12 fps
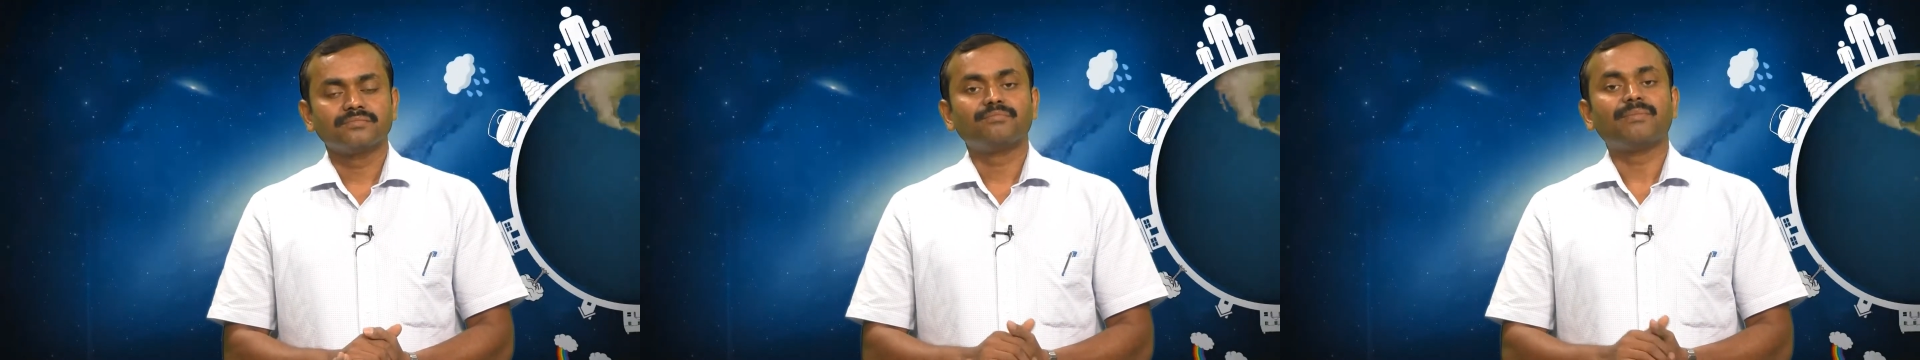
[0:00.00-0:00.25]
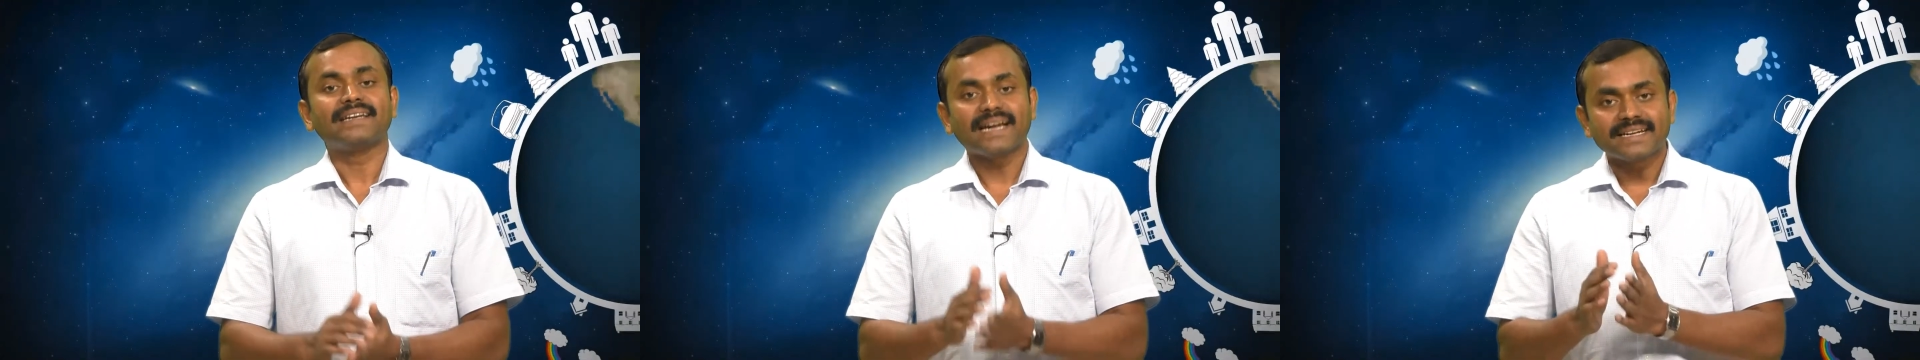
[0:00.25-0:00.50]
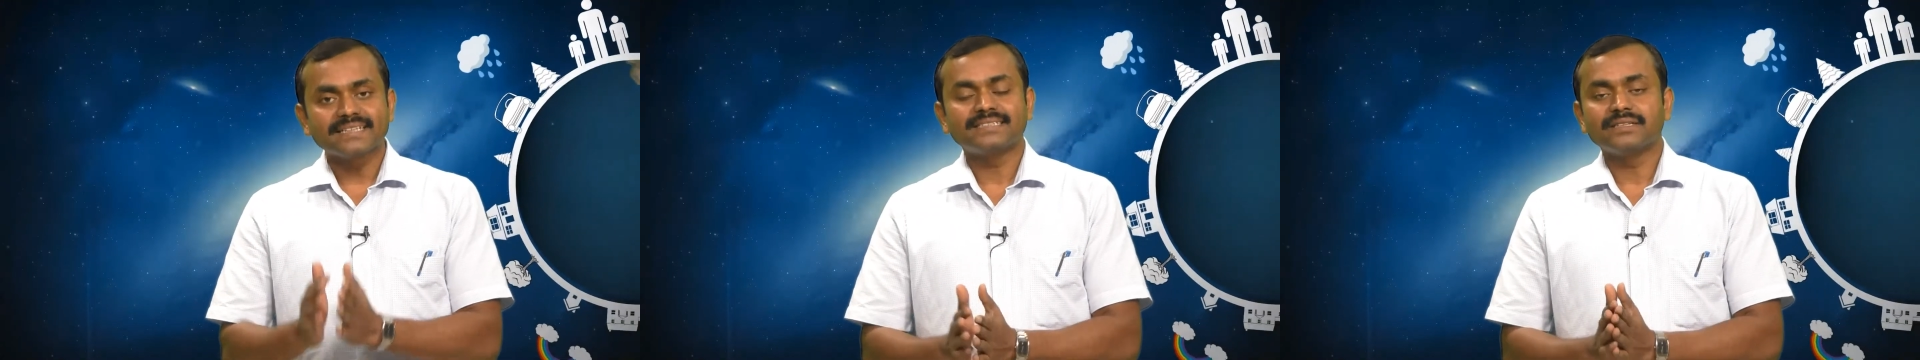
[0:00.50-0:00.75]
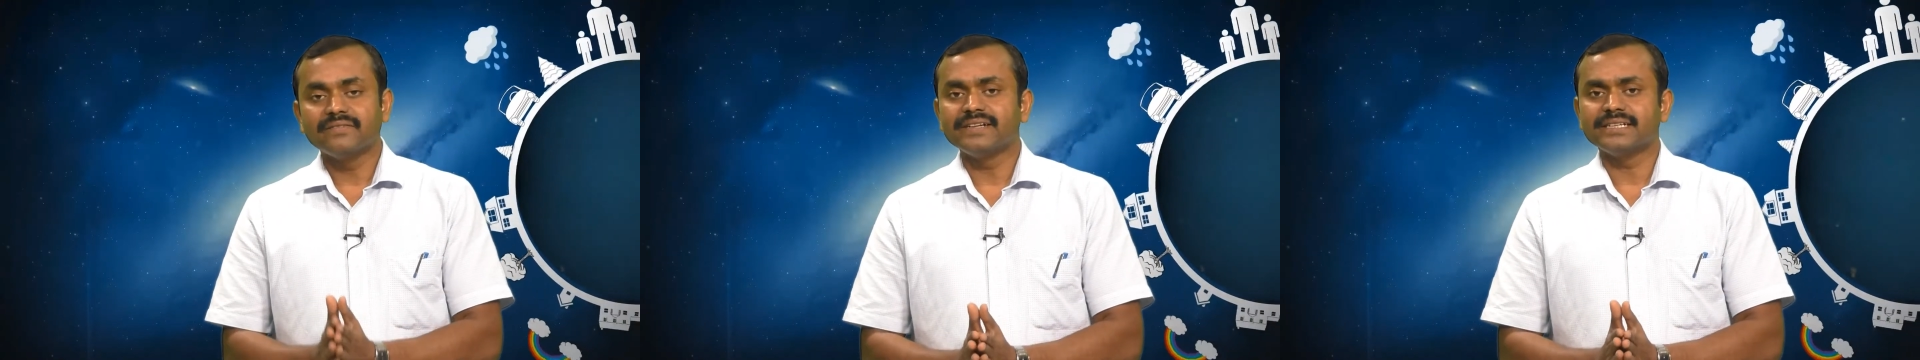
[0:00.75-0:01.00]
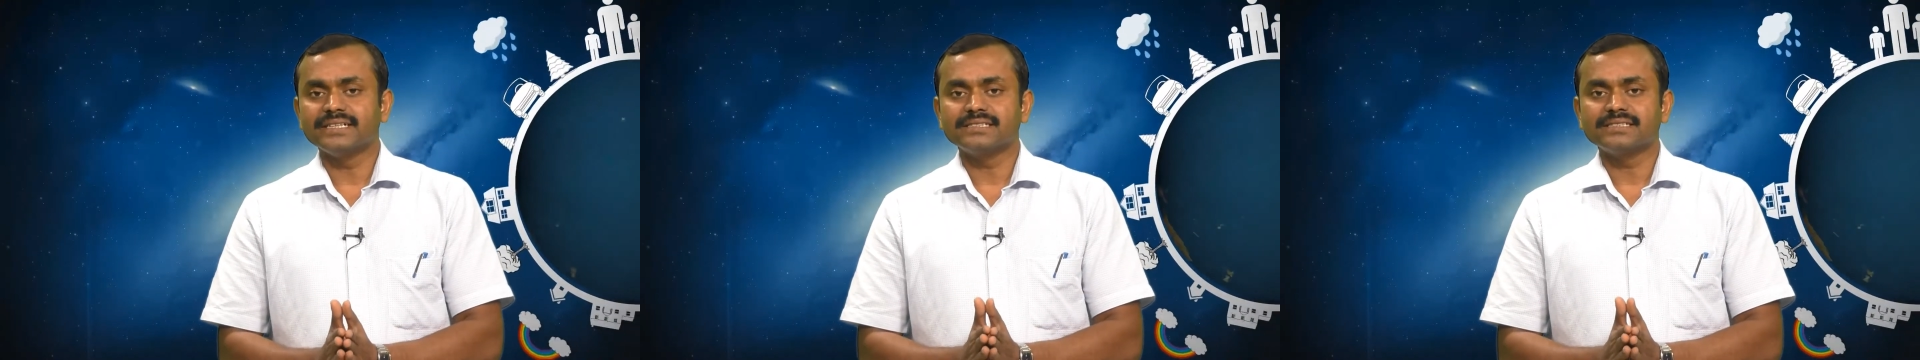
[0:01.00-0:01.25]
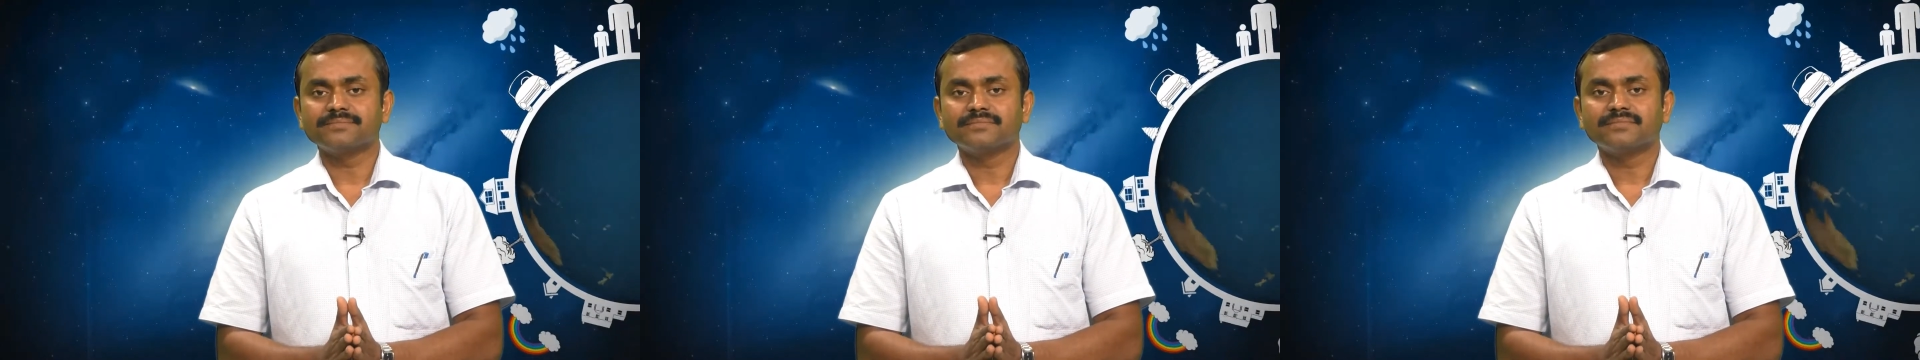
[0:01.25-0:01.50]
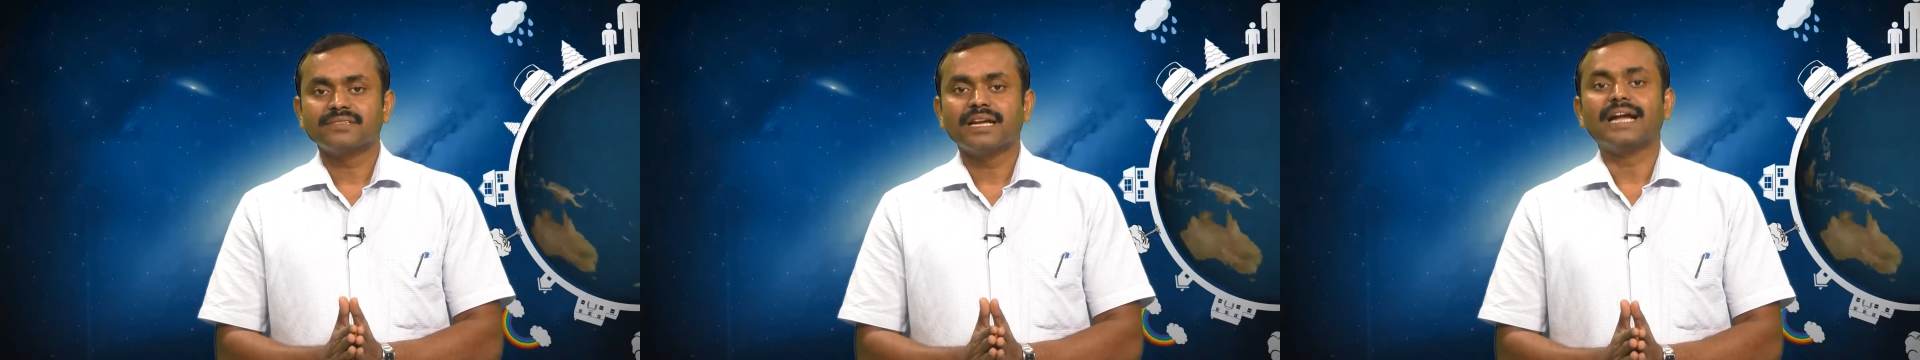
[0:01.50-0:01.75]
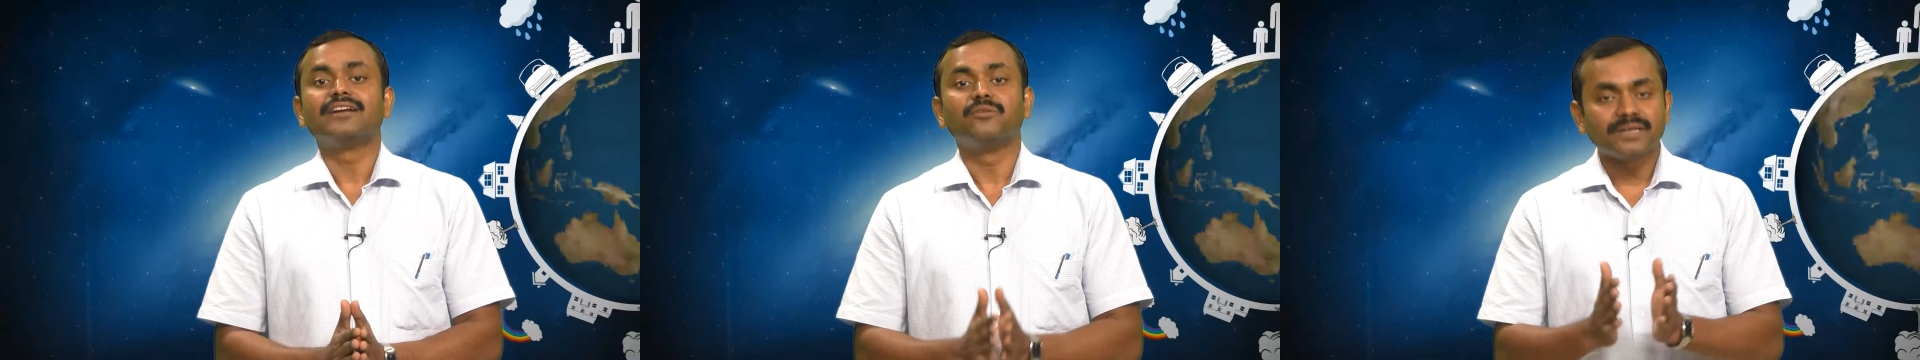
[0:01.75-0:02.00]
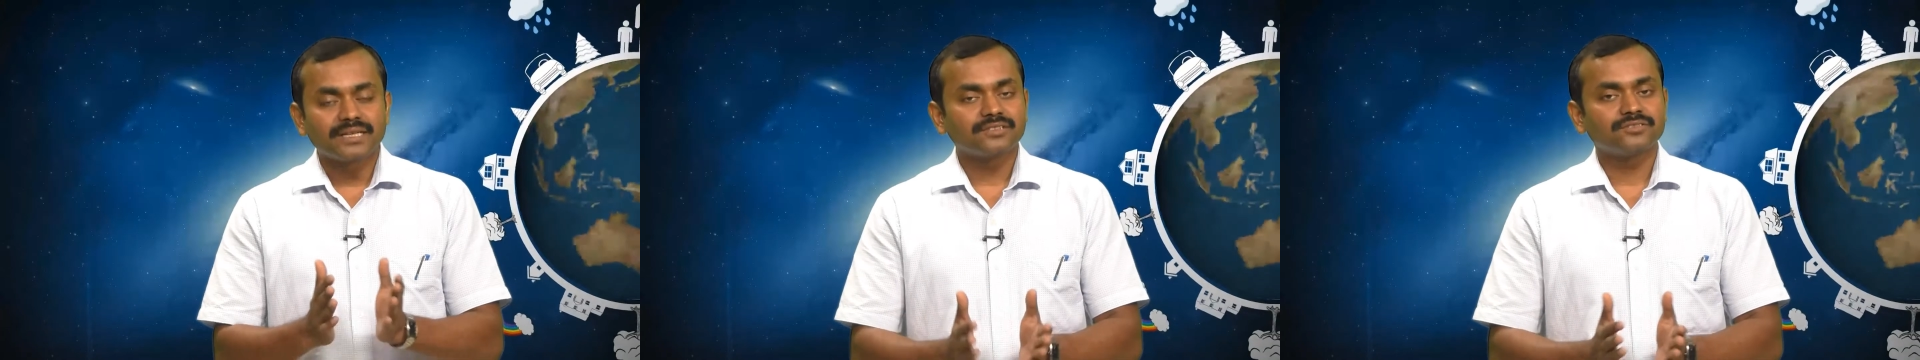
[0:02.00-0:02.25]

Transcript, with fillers: by 1970s environmental